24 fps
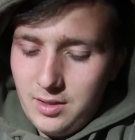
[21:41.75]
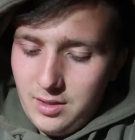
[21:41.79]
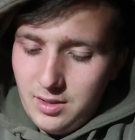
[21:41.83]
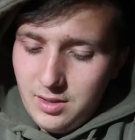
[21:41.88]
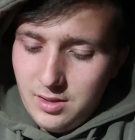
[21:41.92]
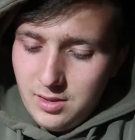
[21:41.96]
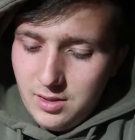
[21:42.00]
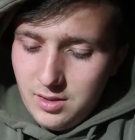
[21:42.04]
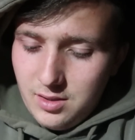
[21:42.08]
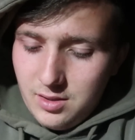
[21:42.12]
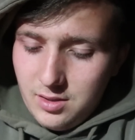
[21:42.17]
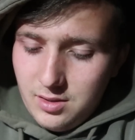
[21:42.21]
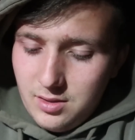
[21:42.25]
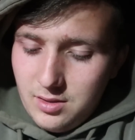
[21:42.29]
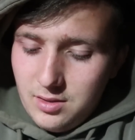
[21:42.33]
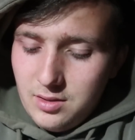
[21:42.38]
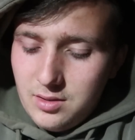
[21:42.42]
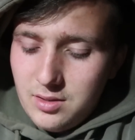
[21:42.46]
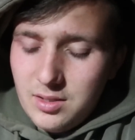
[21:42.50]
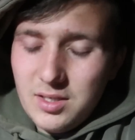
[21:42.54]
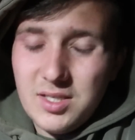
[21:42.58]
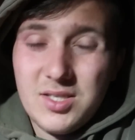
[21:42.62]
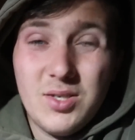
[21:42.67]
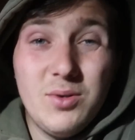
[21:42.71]

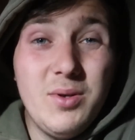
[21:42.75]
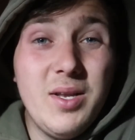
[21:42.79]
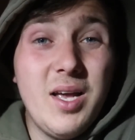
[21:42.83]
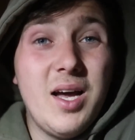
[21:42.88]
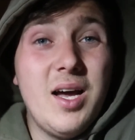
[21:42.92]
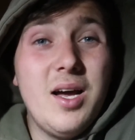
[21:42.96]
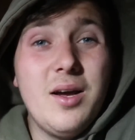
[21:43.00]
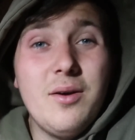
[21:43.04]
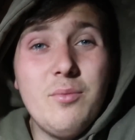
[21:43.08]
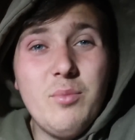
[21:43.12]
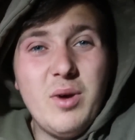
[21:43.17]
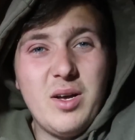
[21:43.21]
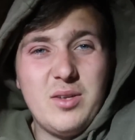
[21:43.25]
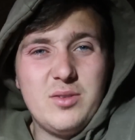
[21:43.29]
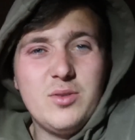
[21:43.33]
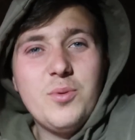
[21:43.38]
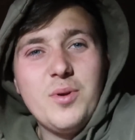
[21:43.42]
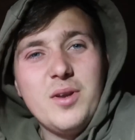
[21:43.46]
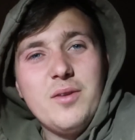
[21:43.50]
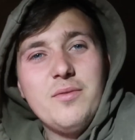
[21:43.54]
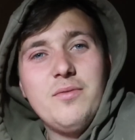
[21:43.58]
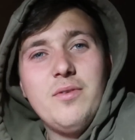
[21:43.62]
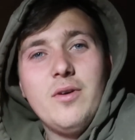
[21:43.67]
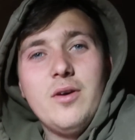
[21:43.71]
It's only well,
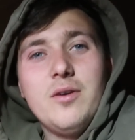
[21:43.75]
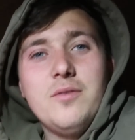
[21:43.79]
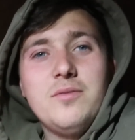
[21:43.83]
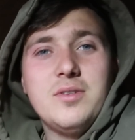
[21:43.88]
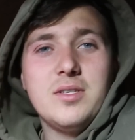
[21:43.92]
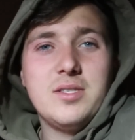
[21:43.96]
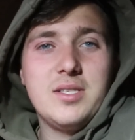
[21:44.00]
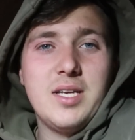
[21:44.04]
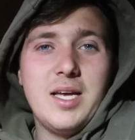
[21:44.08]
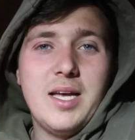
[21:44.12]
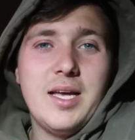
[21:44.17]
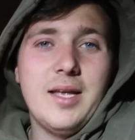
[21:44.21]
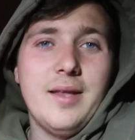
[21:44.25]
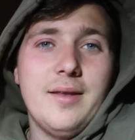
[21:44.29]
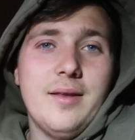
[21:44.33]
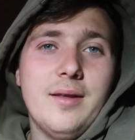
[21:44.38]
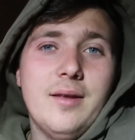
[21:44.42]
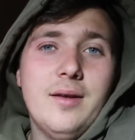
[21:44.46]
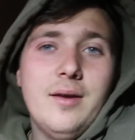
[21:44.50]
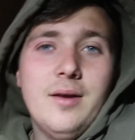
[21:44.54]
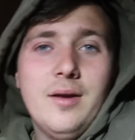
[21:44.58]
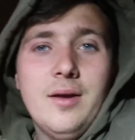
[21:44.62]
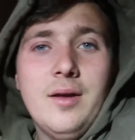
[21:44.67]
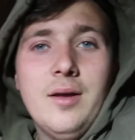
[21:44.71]
25 to 10,
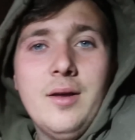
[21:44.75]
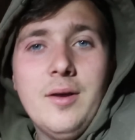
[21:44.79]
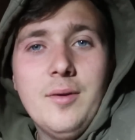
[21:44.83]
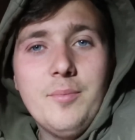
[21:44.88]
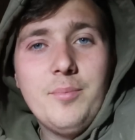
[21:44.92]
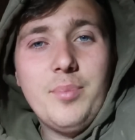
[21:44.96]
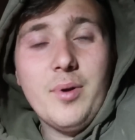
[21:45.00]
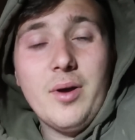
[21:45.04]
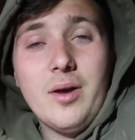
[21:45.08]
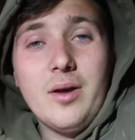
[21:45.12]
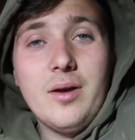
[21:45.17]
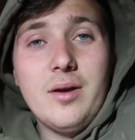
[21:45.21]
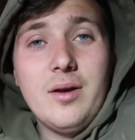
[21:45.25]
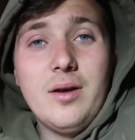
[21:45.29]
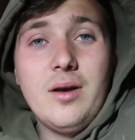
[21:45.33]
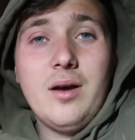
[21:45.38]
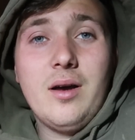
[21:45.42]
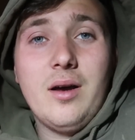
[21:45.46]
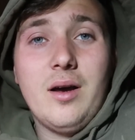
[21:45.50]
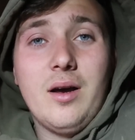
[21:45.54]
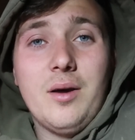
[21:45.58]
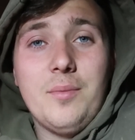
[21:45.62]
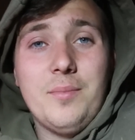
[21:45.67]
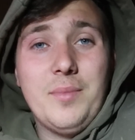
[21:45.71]
but
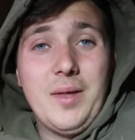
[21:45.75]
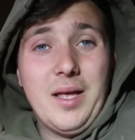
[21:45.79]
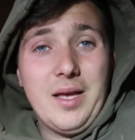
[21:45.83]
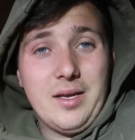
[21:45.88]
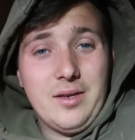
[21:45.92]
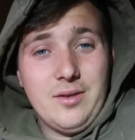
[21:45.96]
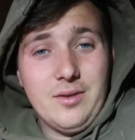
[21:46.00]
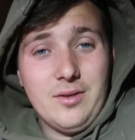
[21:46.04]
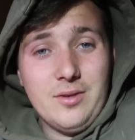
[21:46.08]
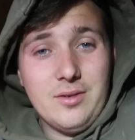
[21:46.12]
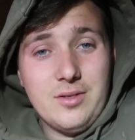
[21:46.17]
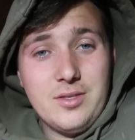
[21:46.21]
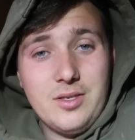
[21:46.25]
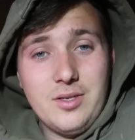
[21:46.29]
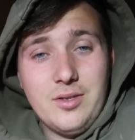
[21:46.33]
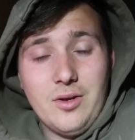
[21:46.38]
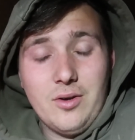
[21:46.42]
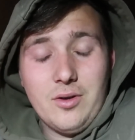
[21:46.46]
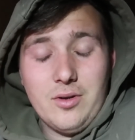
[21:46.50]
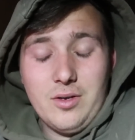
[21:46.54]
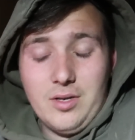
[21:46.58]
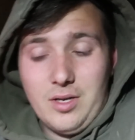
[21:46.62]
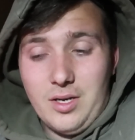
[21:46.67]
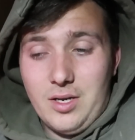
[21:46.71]
I'm knackered,
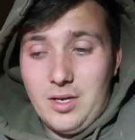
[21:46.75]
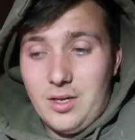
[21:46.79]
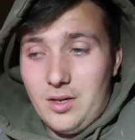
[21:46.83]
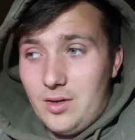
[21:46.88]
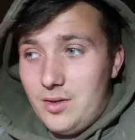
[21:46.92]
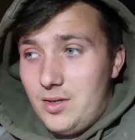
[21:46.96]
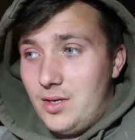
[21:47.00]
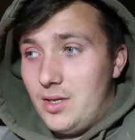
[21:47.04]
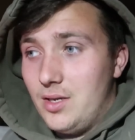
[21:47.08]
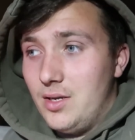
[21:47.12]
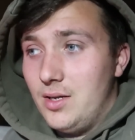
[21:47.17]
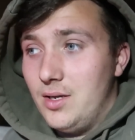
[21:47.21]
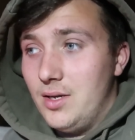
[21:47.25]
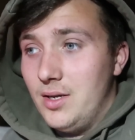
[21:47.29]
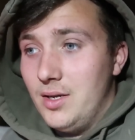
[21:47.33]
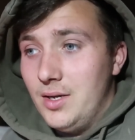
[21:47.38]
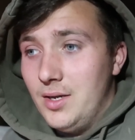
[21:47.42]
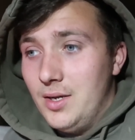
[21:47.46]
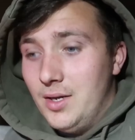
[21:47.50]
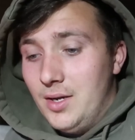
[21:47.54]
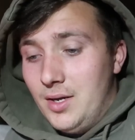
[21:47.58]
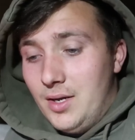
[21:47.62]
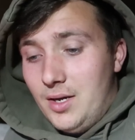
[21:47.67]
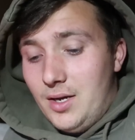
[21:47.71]
not gonna lie.
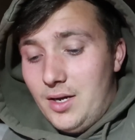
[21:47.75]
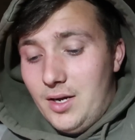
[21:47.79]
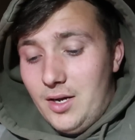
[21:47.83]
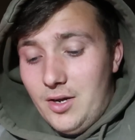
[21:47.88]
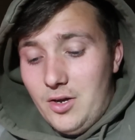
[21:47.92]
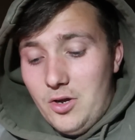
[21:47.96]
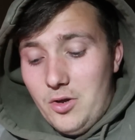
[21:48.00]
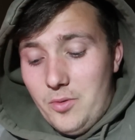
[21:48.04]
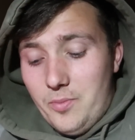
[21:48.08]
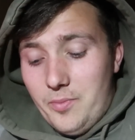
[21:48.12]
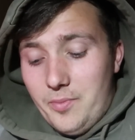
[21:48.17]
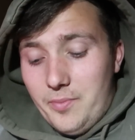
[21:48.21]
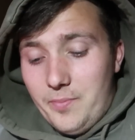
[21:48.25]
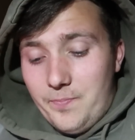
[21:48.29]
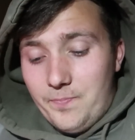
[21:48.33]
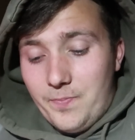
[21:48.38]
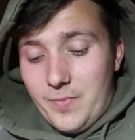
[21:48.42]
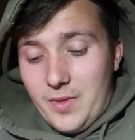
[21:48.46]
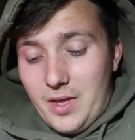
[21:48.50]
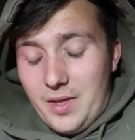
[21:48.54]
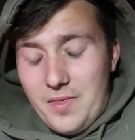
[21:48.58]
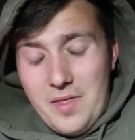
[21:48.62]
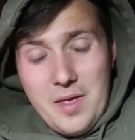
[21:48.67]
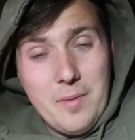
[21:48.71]
And
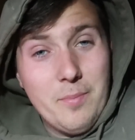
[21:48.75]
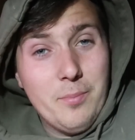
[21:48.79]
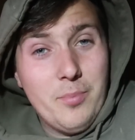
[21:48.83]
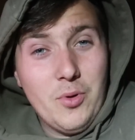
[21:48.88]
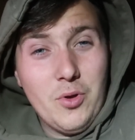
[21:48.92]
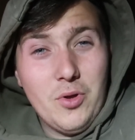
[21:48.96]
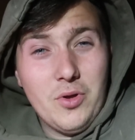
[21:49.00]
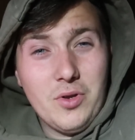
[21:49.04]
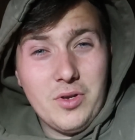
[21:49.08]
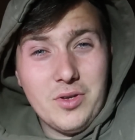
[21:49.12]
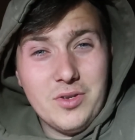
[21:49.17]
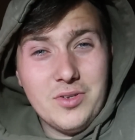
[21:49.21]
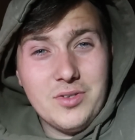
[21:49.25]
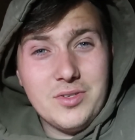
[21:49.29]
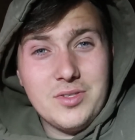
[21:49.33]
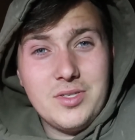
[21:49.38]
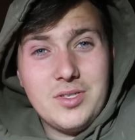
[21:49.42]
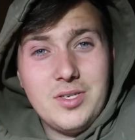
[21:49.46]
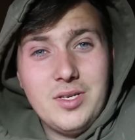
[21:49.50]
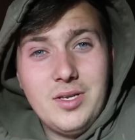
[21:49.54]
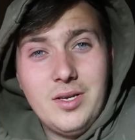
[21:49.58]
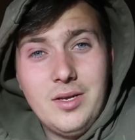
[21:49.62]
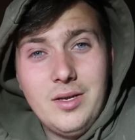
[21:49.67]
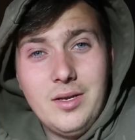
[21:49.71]
then
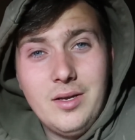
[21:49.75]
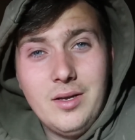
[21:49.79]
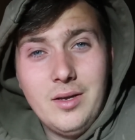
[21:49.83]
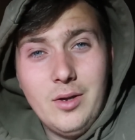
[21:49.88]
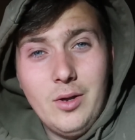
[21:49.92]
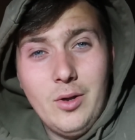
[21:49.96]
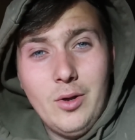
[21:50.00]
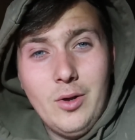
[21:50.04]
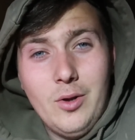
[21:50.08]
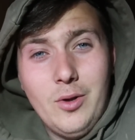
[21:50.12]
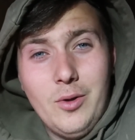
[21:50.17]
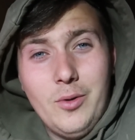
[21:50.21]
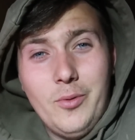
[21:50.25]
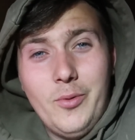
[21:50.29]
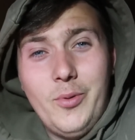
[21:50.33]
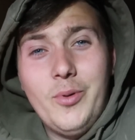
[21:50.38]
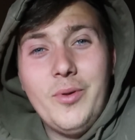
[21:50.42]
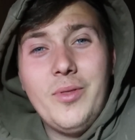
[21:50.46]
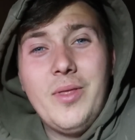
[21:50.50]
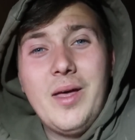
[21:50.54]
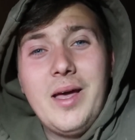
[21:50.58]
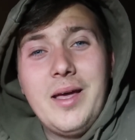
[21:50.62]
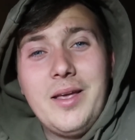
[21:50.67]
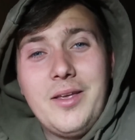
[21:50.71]
burgers
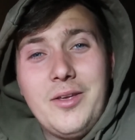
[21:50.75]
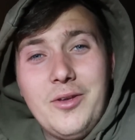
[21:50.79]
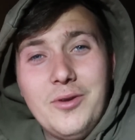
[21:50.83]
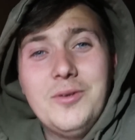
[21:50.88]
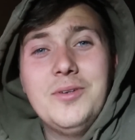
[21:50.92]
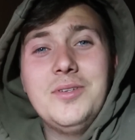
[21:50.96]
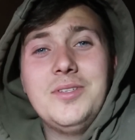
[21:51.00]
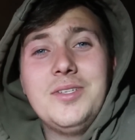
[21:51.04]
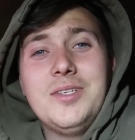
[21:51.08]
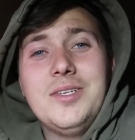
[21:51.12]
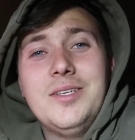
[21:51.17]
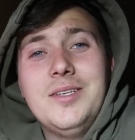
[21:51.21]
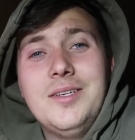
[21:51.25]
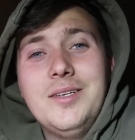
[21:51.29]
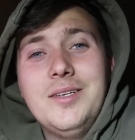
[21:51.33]
were that good.